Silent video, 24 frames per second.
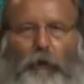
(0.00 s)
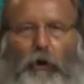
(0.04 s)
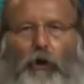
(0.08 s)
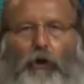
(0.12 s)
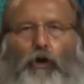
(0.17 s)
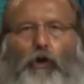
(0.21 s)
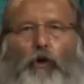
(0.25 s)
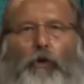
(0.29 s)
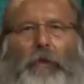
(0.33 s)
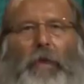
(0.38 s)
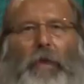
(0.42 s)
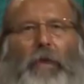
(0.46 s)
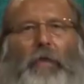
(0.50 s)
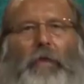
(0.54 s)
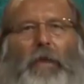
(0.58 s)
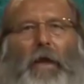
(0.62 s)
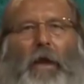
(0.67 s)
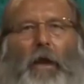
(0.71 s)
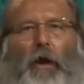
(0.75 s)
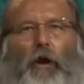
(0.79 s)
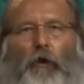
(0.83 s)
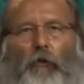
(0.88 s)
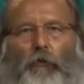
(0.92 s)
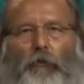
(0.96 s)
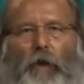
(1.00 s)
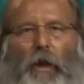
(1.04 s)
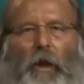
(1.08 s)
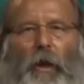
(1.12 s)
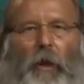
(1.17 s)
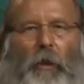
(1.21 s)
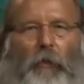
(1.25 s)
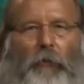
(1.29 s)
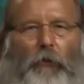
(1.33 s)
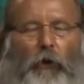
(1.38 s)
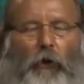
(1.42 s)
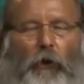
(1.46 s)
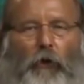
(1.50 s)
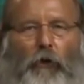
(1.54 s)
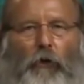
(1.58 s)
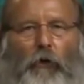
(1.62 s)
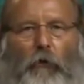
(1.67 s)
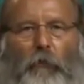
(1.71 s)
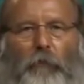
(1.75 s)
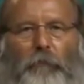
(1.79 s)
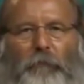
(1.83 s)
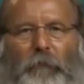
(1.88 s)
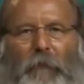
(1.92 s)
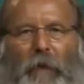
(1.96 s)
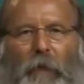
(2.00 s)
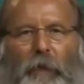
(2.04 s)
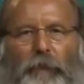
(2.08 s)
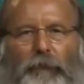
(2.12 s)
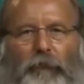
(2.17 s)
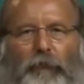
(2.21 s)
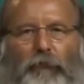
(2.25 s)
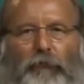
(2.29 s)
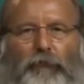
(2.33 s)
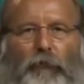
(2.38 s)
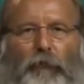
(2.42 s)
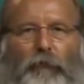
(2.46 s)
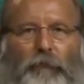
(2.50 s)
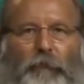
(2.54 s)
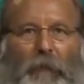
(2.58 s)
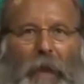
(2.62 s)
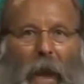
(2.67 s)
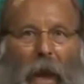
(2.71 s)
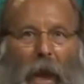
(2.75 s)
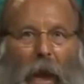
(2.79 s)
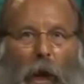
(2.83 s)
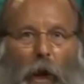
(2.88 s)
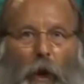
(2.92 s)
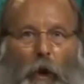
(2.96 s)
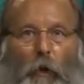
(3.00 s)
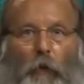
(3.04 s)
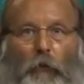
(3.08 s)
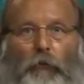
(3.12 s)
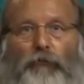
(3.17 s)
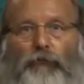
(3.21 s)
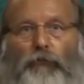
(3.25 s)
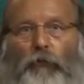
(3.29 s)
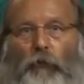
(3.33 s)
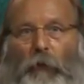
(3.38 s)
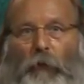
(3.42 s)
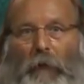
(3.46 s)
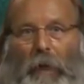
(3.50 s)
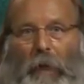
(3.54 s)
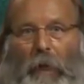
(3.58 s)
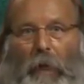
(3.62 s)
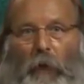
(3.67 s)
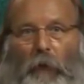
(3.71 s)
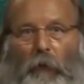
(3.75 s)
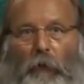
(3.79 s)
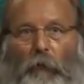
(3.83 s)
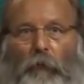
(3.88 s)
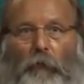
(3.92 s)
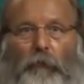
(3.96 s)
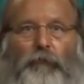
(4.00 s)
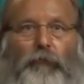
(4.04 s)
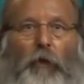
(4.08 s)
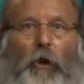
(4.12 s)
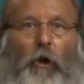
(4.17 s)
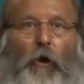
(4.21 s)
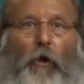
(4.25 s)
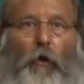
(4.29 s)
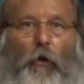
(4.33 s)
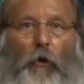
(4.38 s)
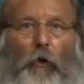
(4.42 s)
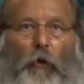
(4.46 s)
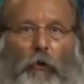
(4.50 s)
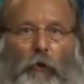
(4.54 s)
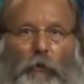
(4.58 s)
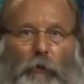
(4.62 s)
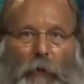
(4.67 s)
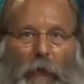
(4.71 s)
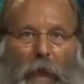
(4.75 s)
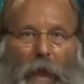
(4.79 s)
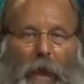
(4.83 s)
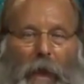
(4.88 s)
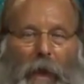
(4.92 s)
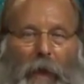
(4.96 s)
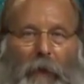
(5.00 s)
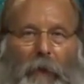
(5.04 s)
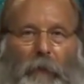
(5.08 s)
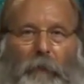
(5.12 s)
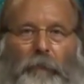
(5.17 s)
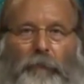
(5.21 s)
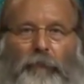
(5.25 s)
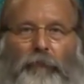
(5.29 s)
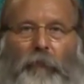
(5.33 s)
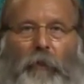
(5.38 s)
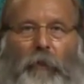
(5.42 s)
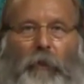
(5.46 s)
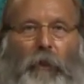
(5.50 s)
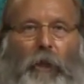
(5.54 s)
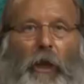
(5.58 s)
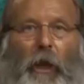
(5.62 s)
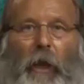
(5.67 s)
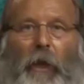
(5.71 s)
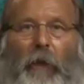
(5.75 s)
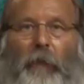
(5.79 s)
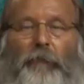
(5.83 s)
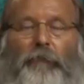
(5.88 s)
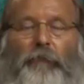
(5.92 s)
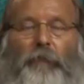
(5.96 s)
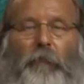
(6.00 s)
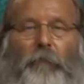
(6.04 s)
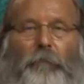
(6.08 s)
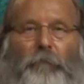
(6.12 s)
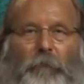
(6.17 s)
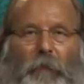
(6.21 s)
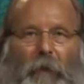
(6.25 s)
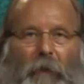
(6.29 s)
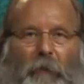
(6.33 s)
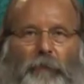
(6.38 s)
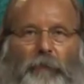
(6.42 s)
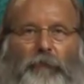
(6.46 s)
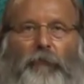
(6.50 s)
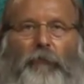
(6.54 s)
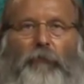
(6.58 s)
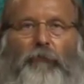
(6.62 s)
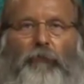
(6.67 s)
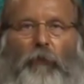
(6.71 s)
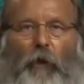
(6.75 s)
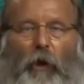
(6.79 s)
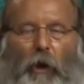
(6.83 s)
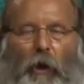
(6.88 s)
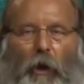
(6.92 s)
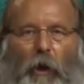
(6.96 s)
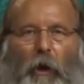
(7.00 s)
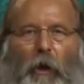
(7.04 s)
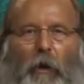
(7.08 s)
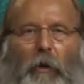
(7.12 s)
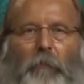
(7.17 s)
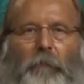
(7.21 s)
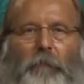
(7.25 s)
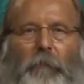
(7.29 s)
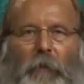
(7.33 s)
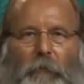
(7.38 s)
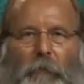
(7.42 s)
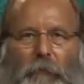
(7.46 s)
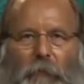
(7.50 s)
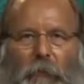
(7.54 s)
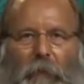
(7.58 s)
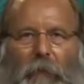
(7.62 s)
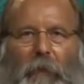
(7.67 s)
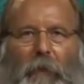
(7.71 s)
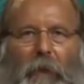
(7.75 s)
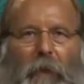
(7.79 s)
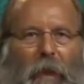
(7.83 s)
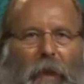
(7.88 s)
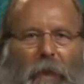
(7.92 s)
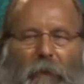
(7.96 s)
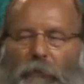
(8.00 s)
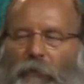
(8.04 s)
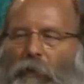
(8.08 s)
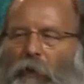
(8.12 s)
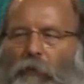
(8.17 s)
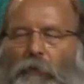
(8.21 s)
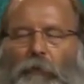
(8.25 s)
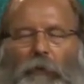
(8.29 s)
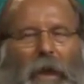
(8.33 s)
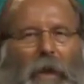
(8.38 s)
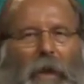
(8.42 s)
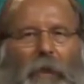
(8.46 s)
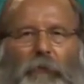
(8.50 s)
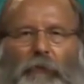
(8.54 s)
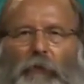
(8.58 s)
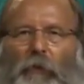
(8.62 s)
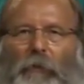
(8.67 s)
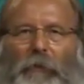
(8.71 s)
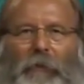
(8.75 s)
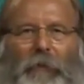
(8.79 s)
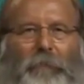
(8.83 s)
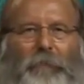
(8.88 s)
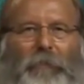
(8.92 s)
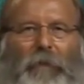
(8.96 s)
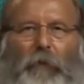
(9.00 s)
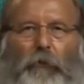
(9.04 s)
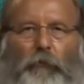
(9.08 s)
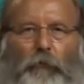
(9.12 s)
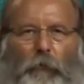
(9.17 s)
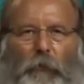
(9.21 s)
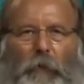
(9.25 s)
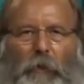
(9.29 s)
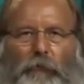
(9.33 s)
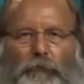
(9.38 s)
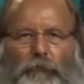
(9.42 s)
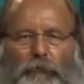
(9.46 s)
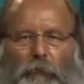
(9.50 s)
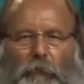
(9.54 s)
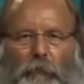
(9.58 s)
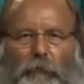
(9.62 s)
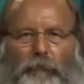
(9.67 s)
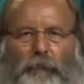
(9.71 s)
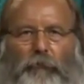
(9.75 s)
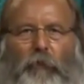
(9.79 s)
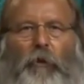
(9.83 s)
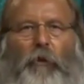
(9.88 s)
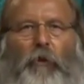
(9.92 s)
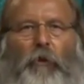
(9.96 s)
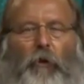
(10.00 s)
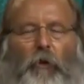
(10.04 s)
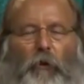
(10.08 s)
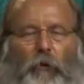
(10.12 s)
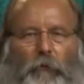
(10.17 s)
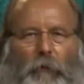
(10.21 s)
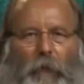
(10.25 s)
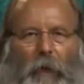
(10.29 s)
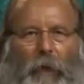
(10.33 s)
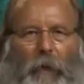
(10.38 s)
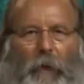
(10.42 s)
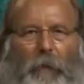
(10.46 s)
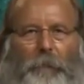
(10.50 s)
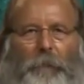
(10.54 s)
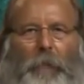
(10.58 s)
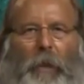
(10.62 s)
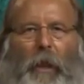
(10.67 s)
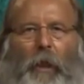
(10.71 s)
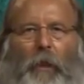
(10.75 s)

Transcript: are looking down. There are no faces of cows or eagles or lions. It's the faces of and they're not the living creatures, okay?